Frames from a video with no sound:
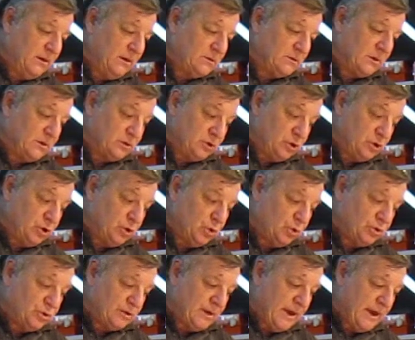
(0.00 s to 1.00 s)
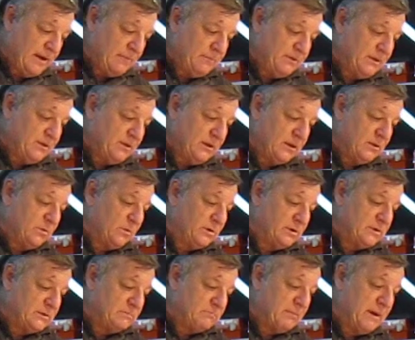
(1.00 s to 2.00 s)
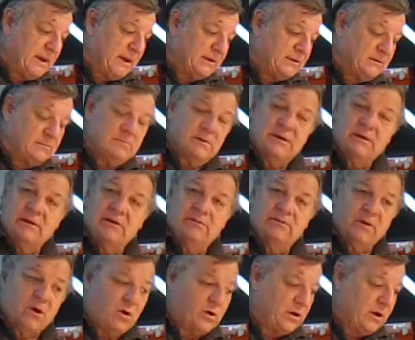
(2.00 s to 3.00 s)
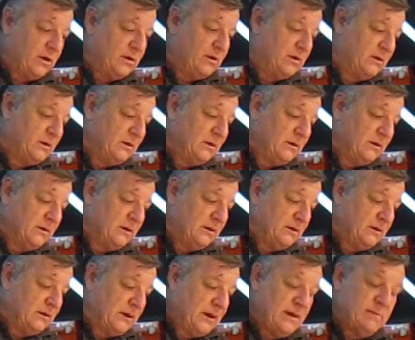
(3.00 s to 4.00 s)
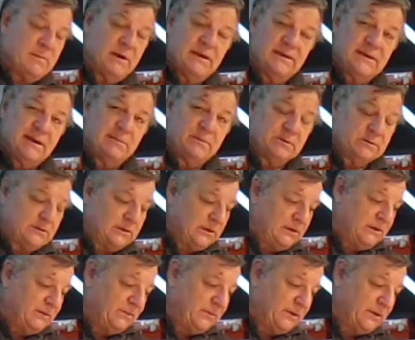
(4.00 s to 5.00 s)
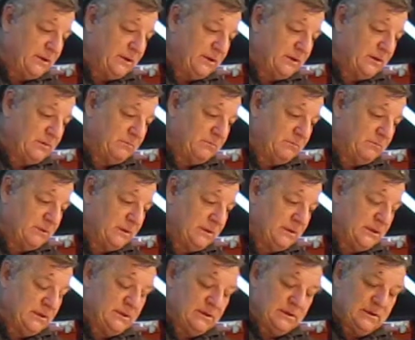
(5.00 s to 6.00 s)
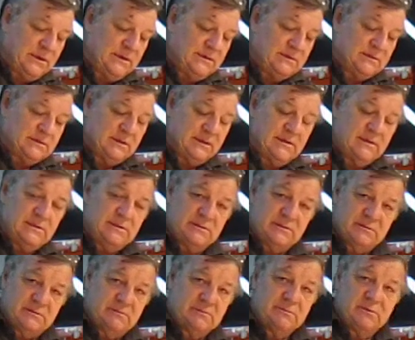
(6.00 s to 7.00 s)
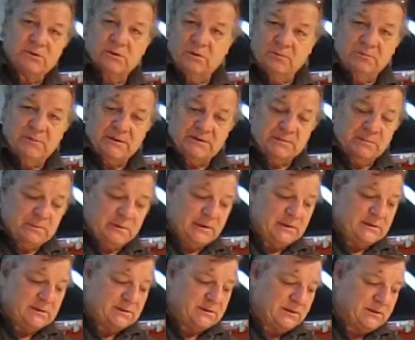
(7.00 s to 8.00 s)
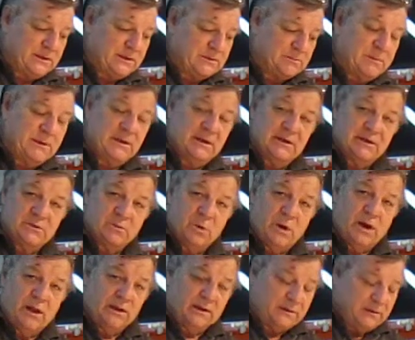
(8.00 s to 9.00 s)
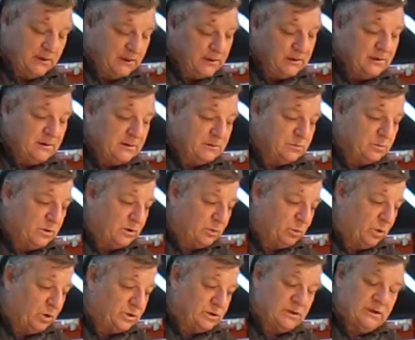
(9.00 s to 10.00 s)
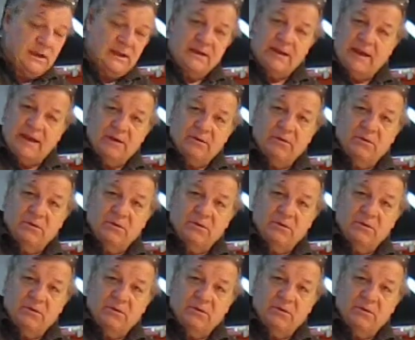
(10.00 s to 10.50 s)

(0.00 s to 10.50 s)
So it's George Knapp, and the other one is Mad Mini Vlogger, uh, M-A-double-D, um, and he, he's doing bits and pieces on his mini as well, and it's worth watching it.